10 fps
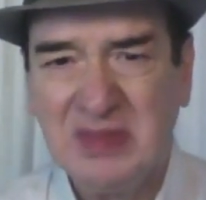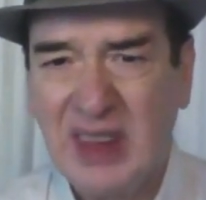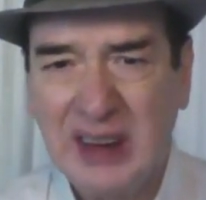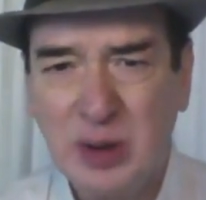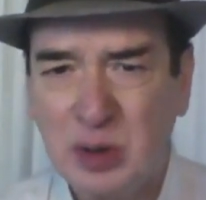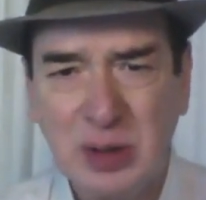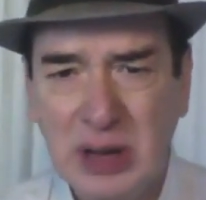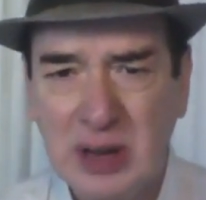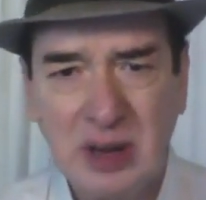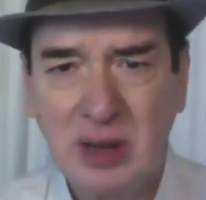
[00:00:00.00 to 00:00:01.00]
I don't
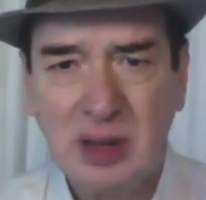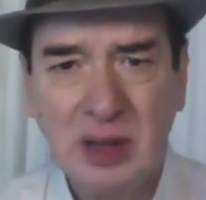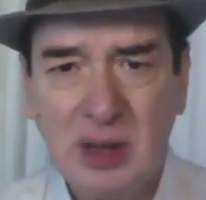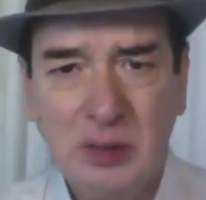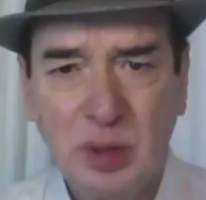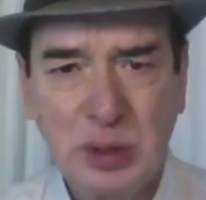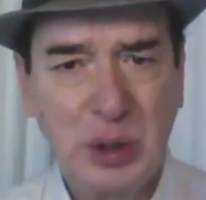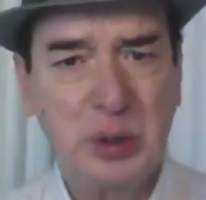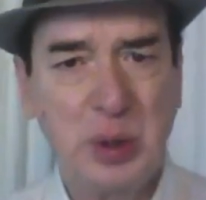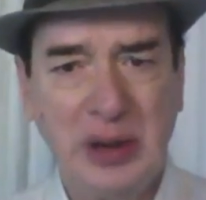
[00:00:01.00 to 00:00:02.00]
think what you
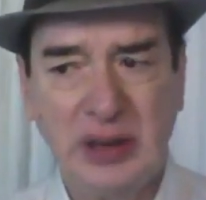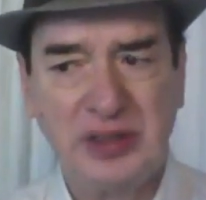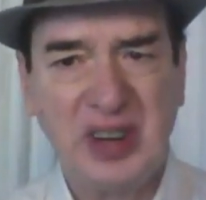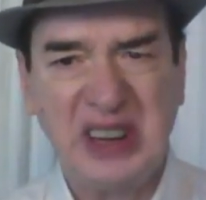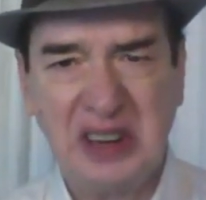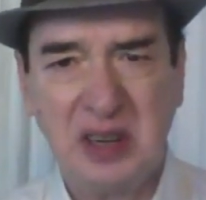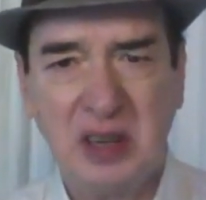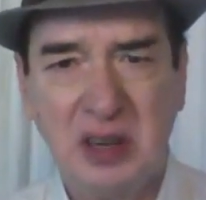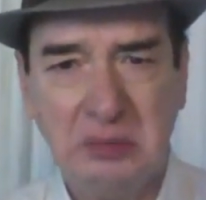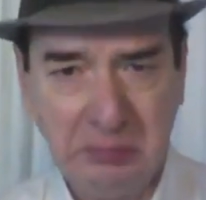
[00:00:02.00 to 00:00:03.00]
are doing is right.
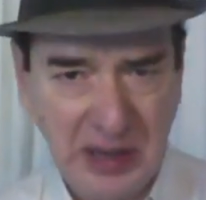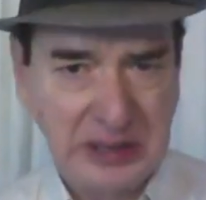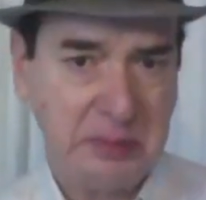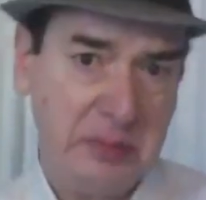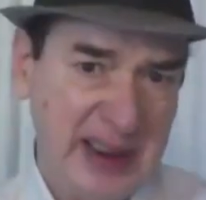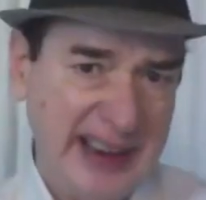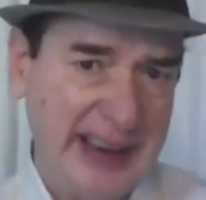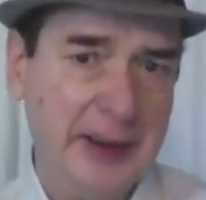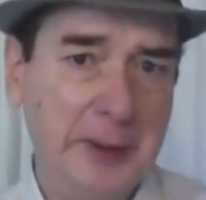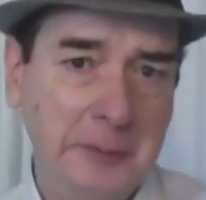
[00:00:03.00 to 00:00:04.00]
But
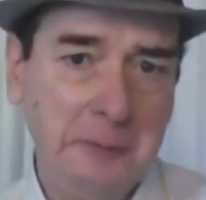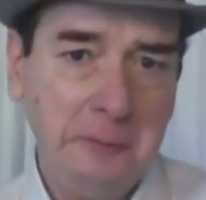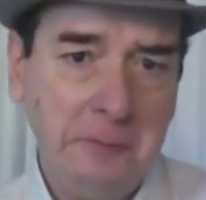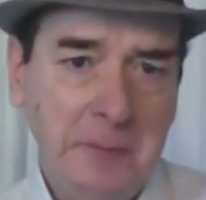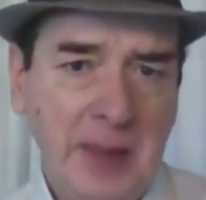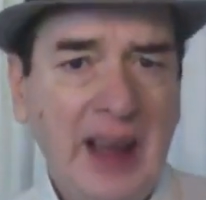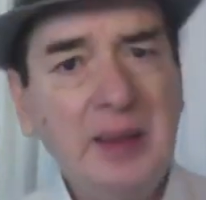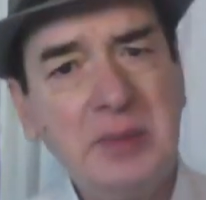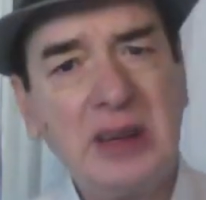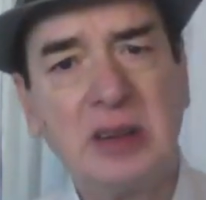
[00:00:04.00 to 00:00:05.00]
me, I
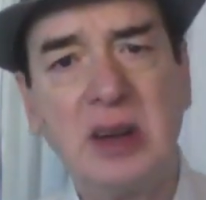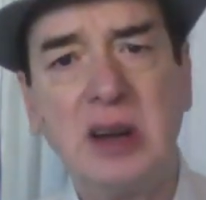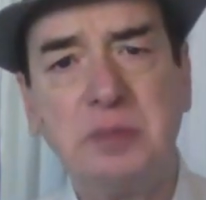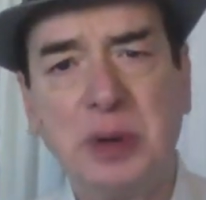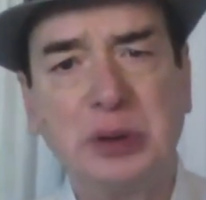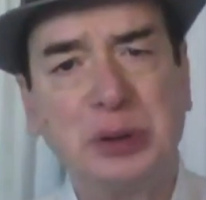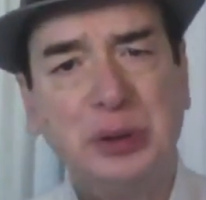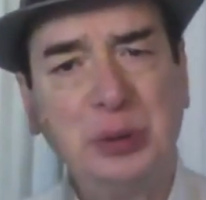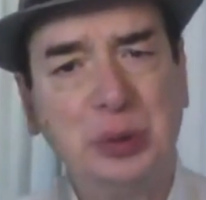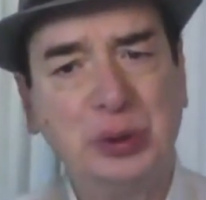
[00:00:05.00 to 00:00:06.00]
am that great person
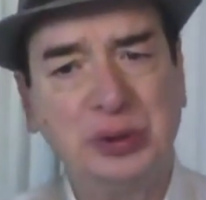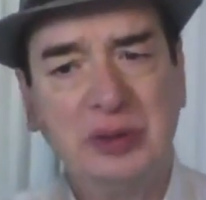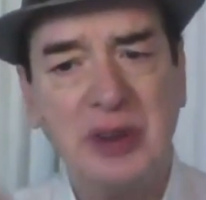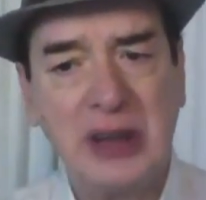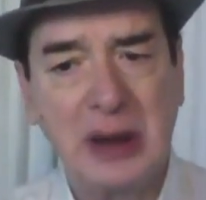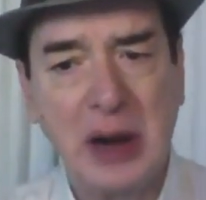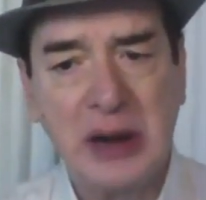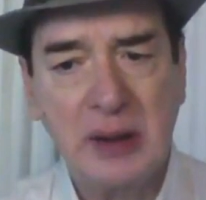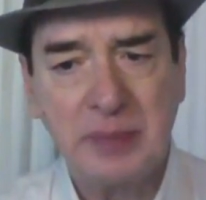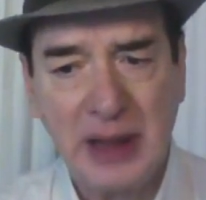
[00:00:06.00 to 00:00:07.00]
who is somewhere
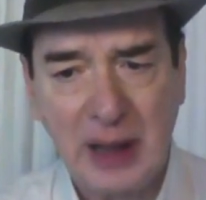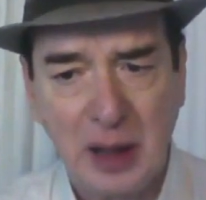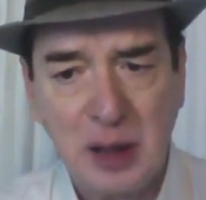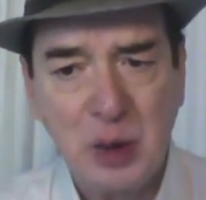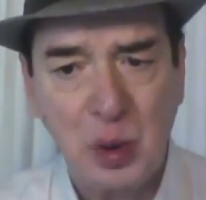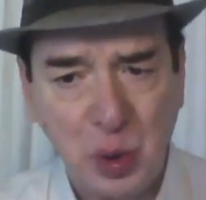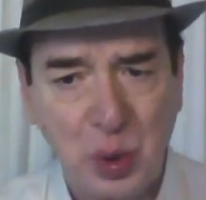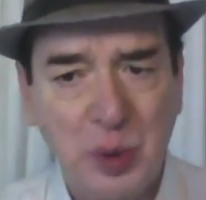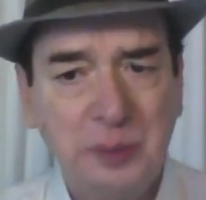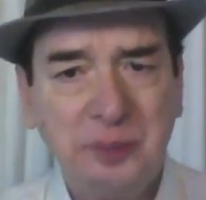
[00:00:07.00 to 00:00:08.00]
high up there,
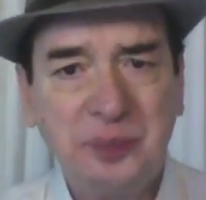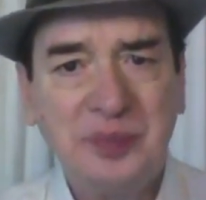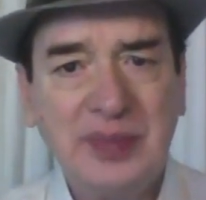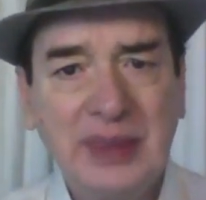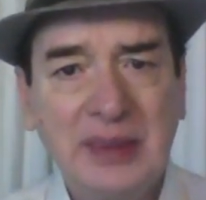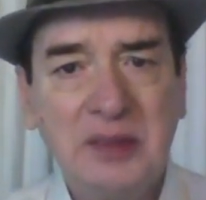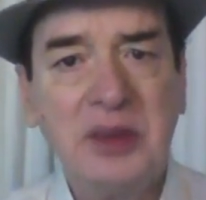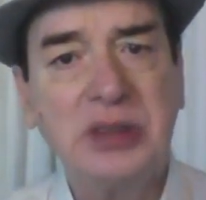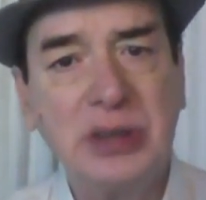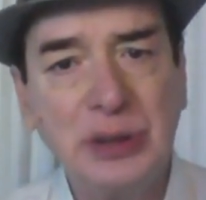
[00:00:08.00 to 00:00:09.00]
who
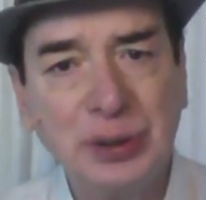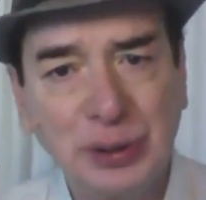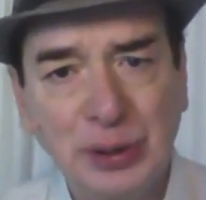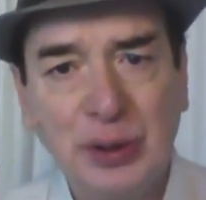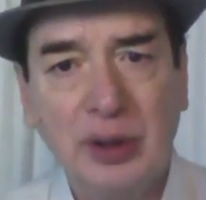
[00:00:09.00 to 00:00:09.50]
wishes